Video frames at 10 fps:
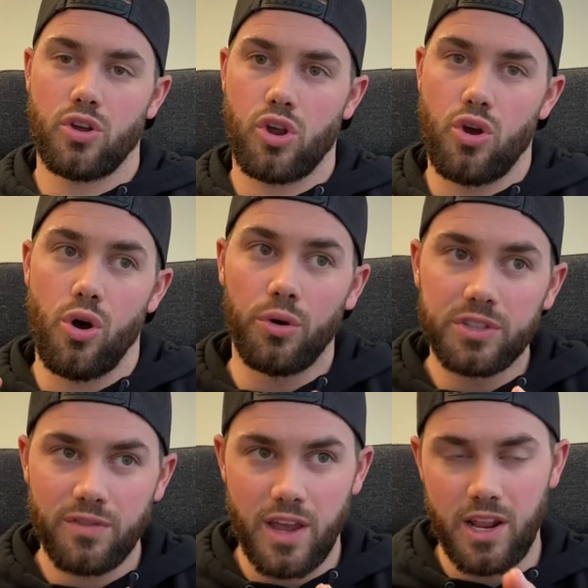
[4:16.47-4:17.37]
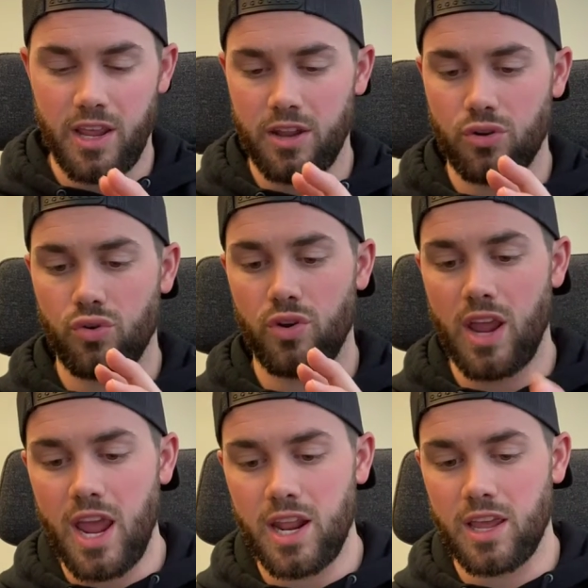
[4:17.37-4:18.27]
cultivating and
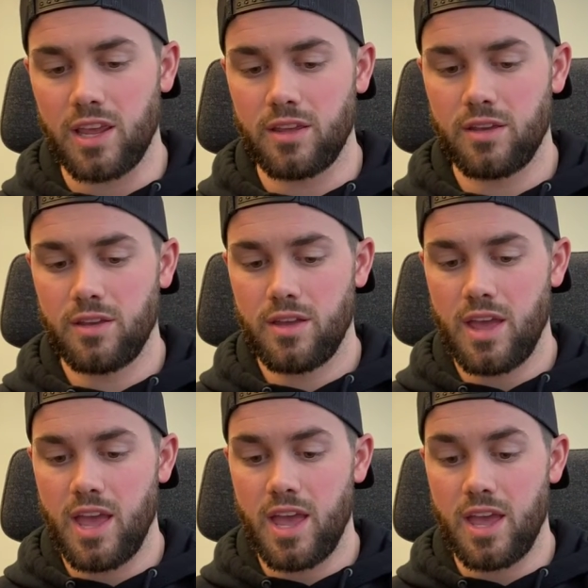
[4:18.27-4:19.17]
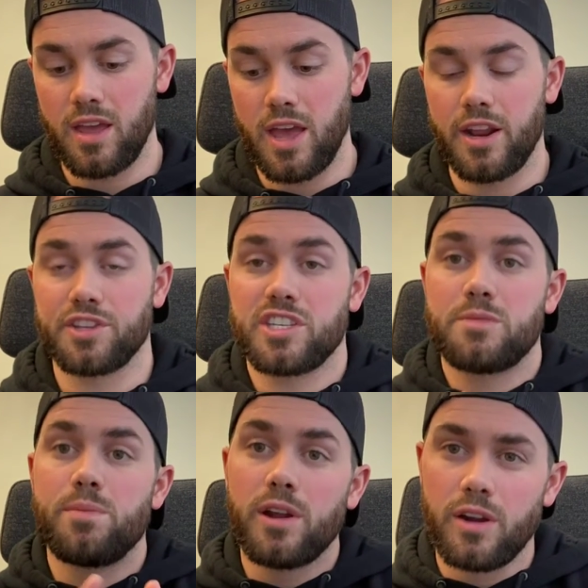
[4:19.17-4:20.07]
creating an
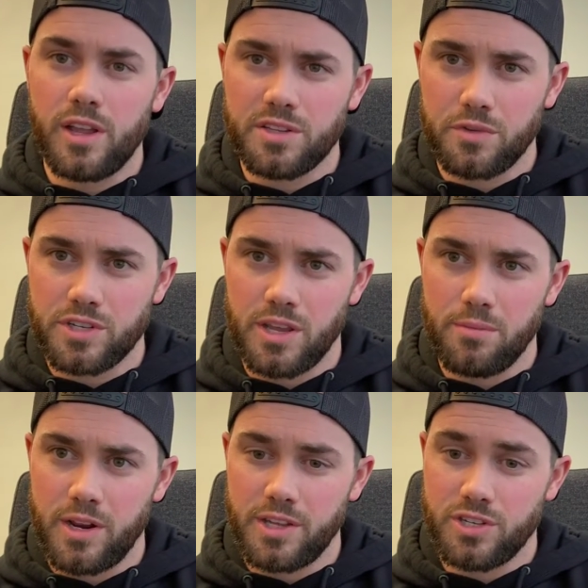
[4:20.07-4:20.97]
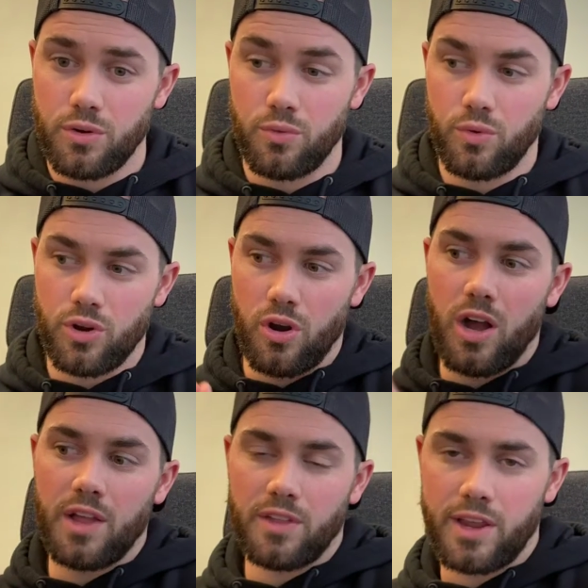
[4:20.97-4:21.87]
experience for somebody. So your
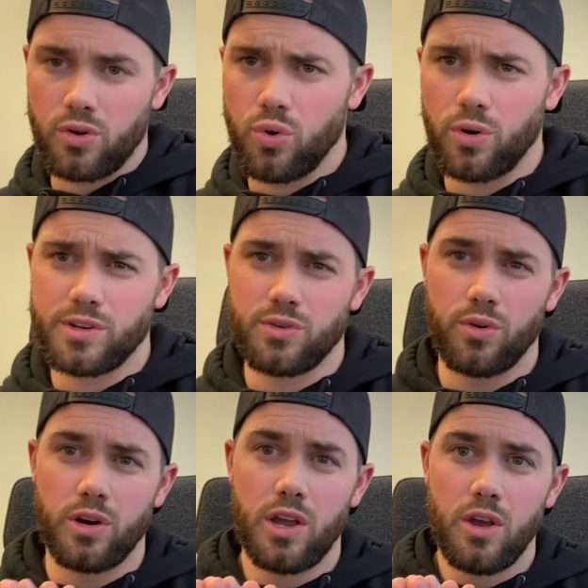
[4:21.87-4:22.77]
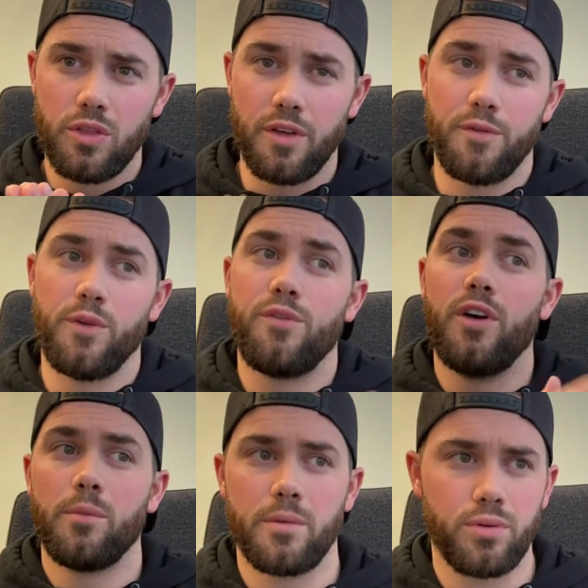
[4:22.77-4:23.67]
online course or the
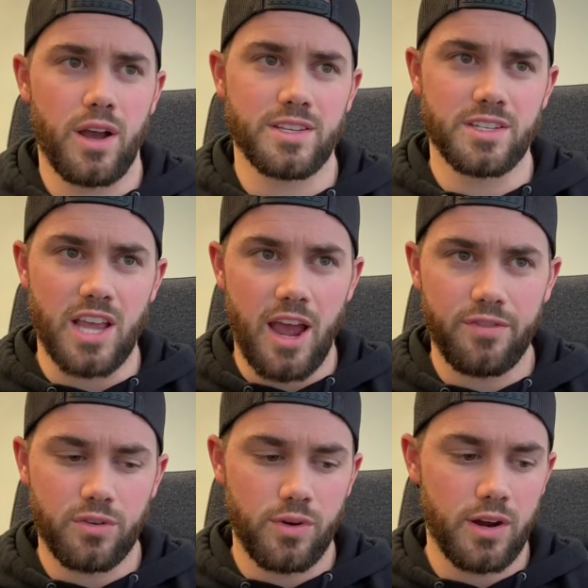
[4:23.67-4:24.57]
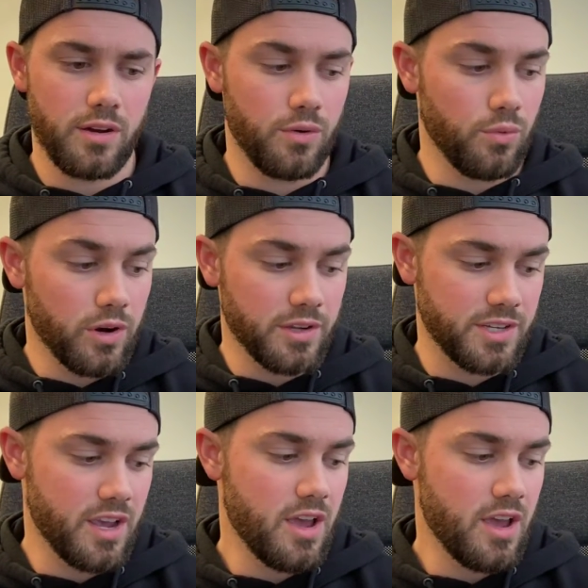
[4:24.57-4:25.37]
fulfillment process afterwards